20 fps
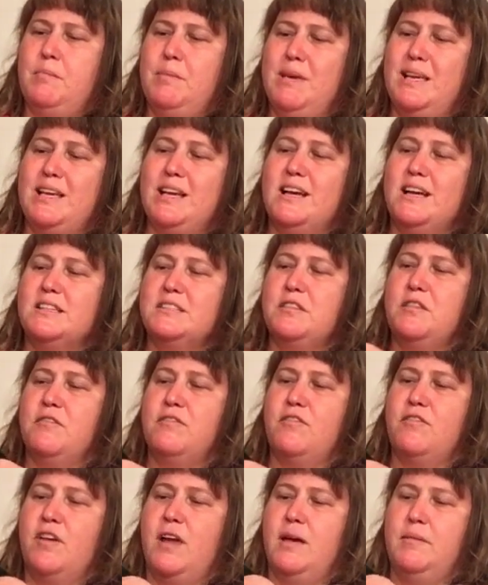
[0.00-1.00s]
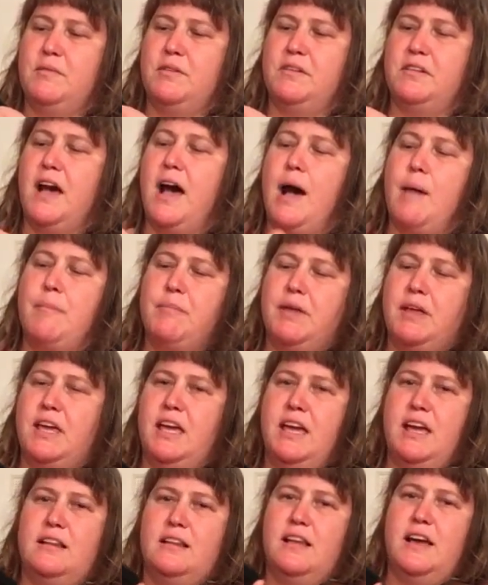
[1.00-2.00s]
because of the framed top, they
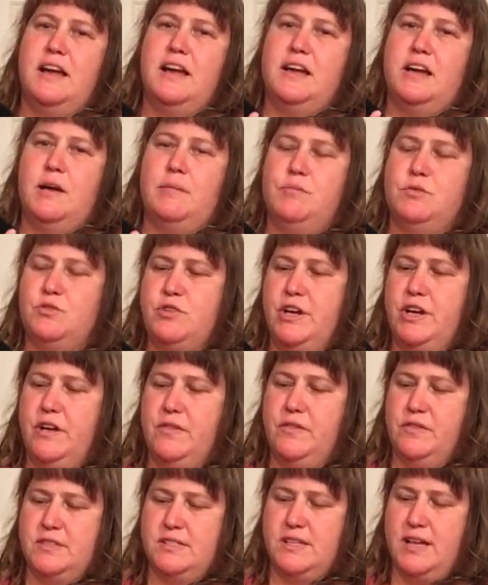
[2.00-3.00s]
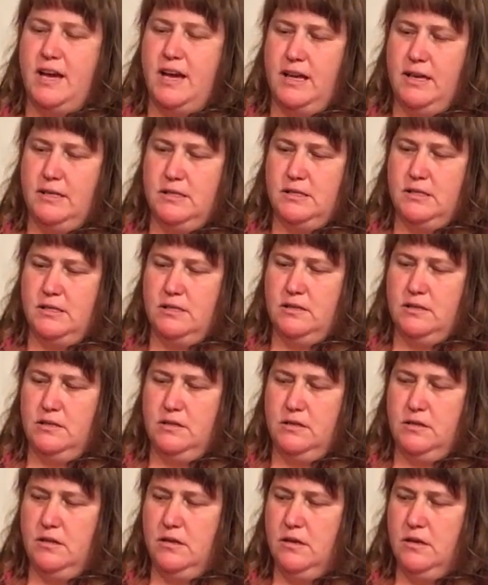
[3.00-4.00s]
can't line up straight on the sides.
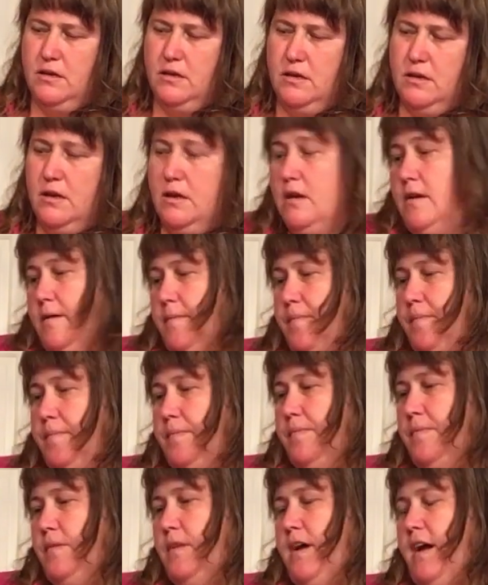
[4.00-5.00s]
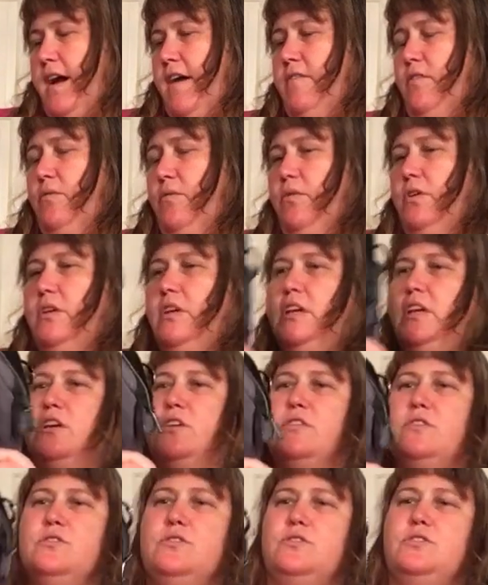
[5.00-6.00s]
I haven't really
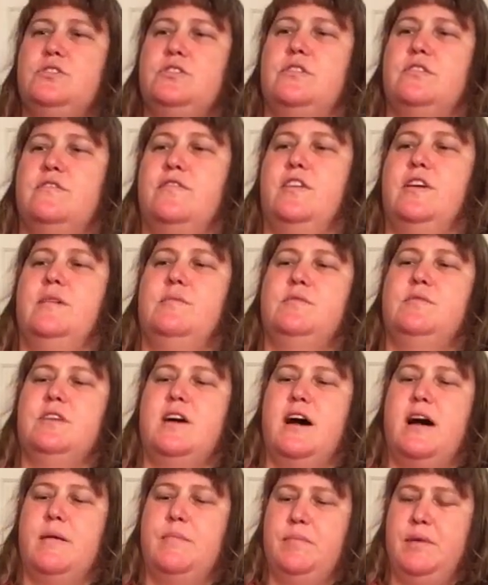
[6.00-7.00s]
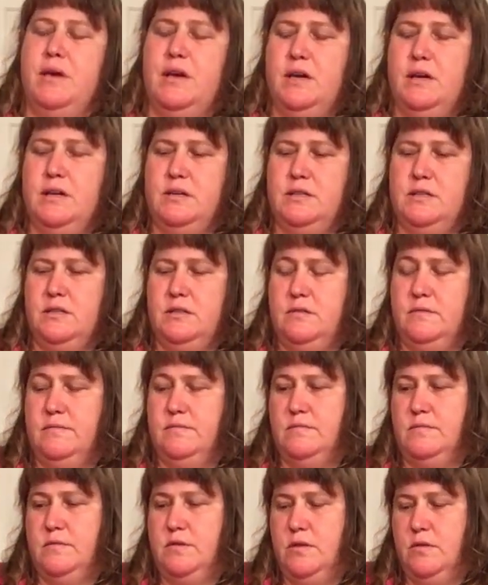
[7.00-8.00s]
used the framed top yet,
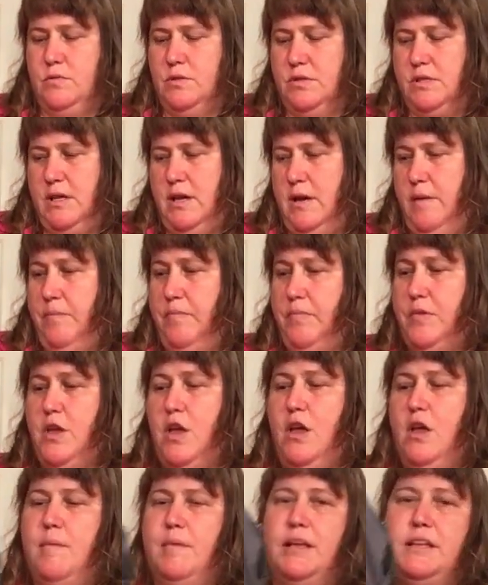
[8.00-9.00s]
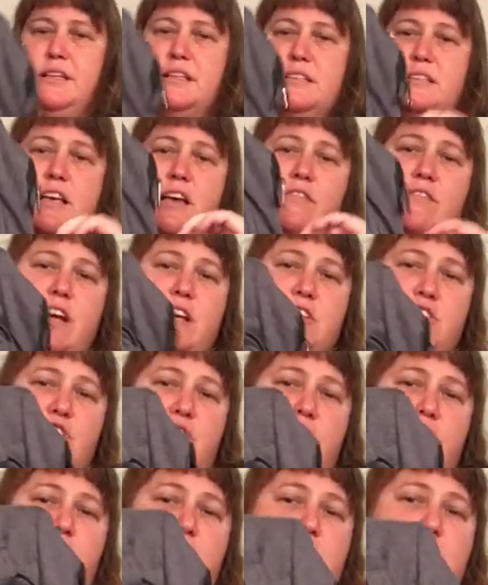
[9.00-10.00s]
so we'll see. That does have nice
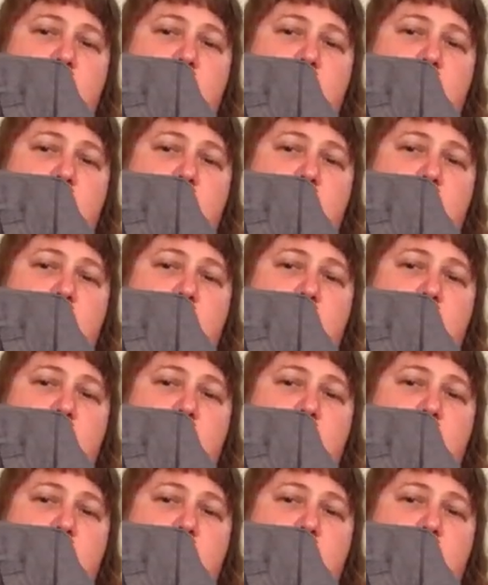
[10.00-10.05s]
generous